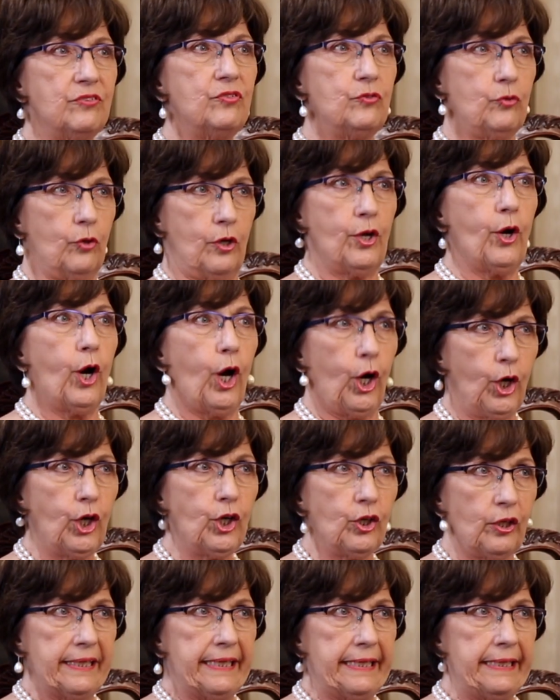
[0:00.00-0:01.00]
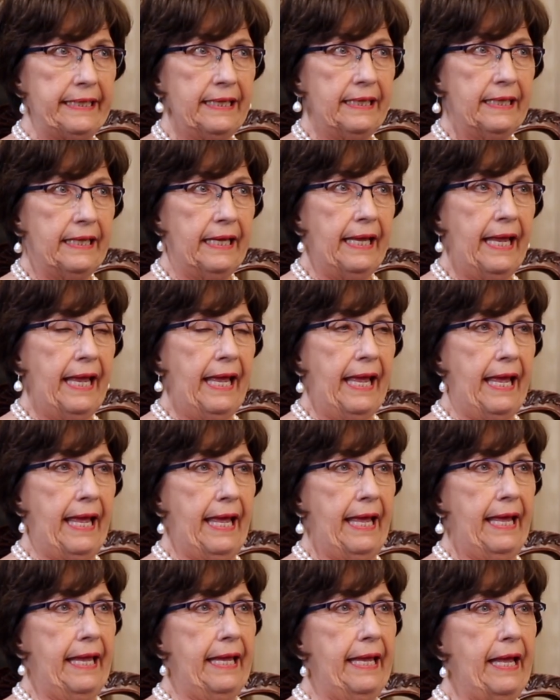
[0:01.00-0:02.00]
to start early,
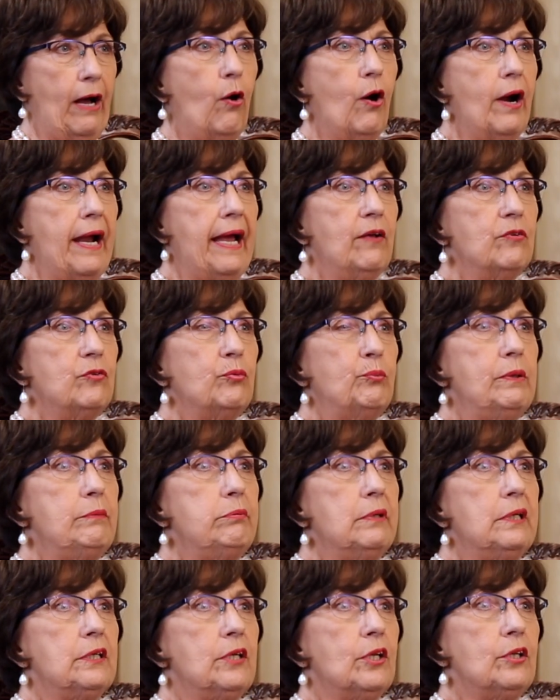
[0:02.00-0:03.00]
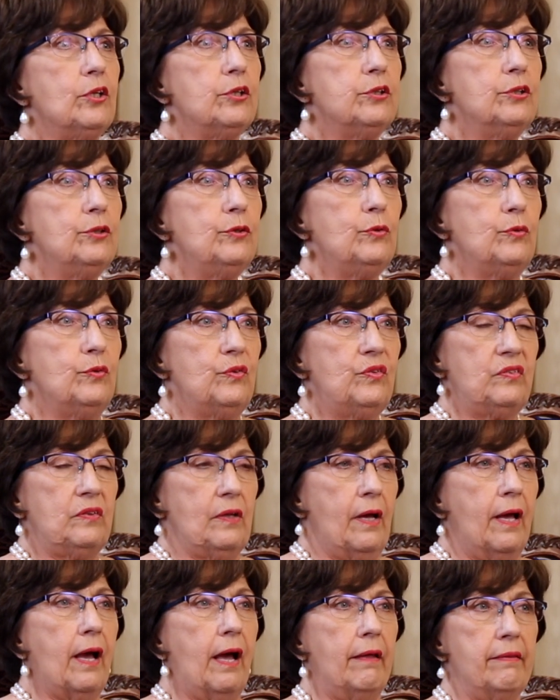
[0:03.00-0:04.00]
or else we were going to lose
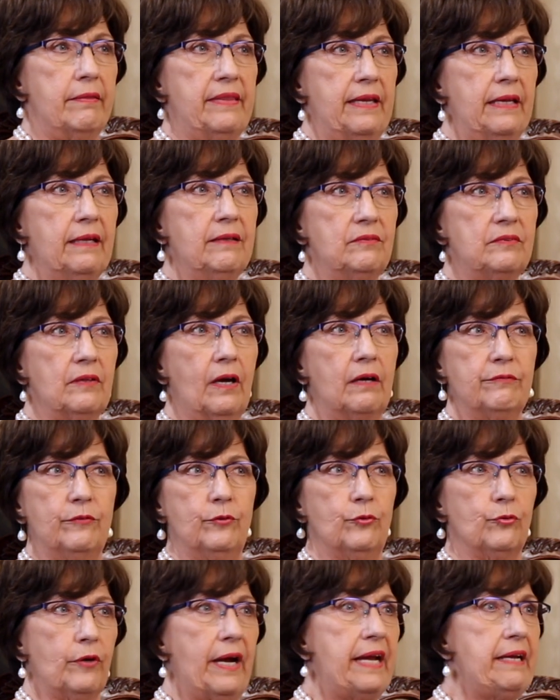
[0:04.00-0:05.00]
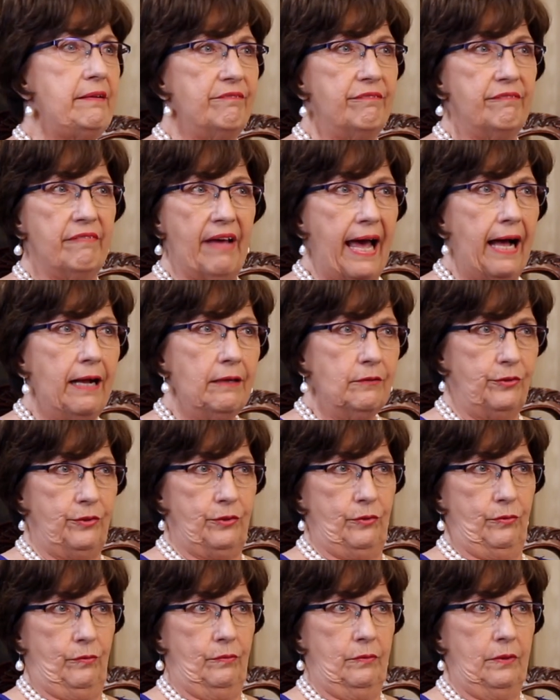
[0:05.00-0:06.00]
things of great
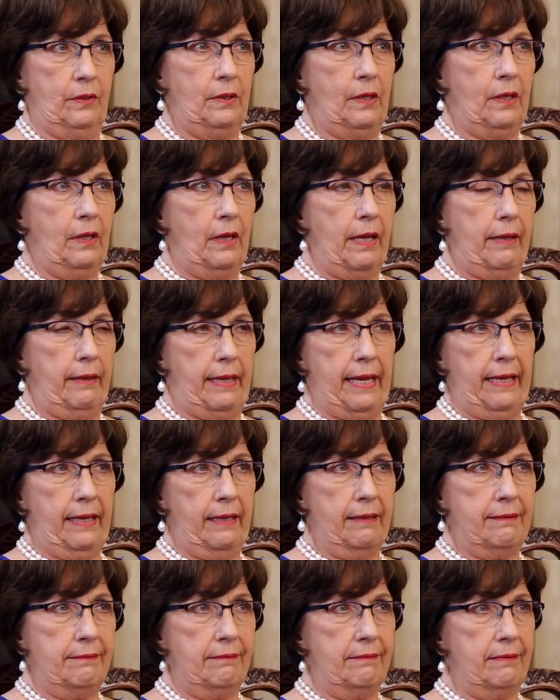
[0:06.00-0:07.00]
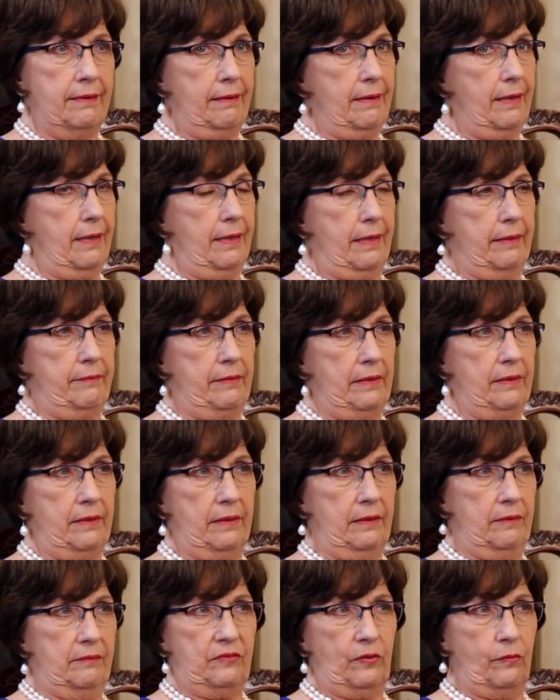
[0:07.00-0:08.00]
value. And
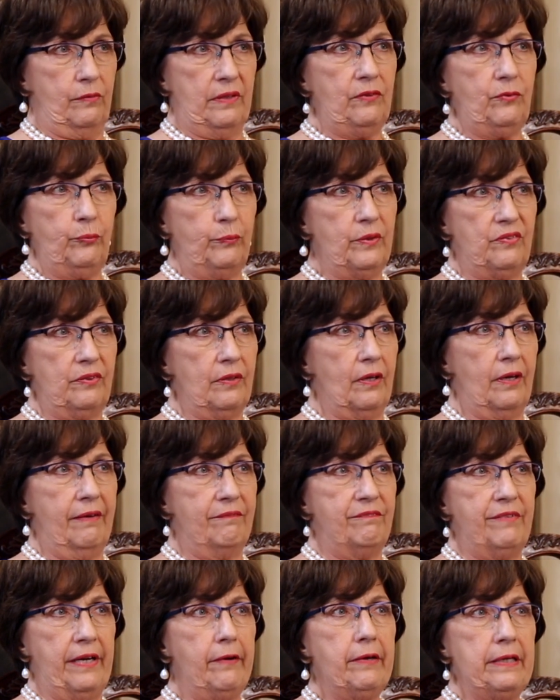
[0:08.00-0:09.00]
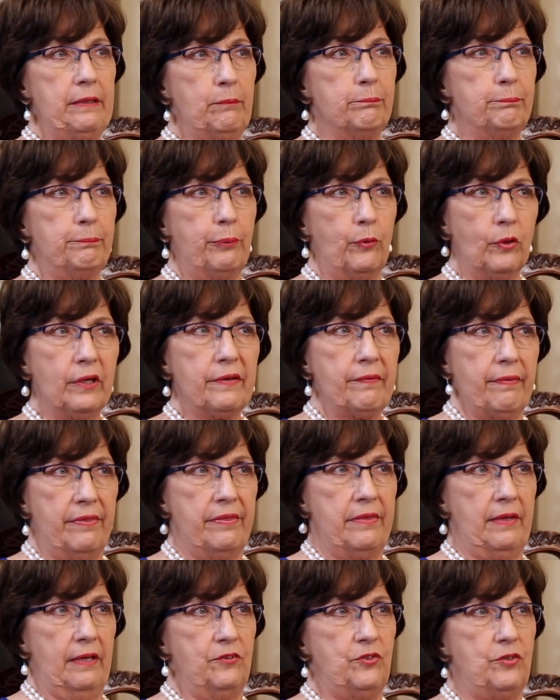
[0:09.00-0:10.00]
so this was a very
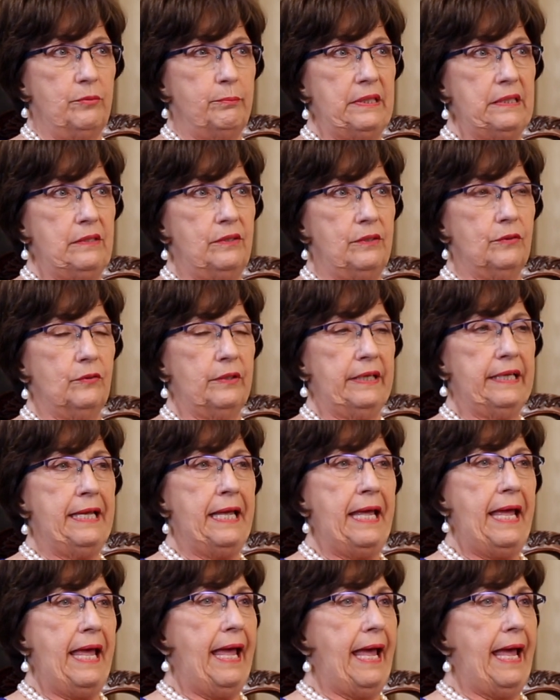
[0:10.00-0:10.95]
important thing to be doing,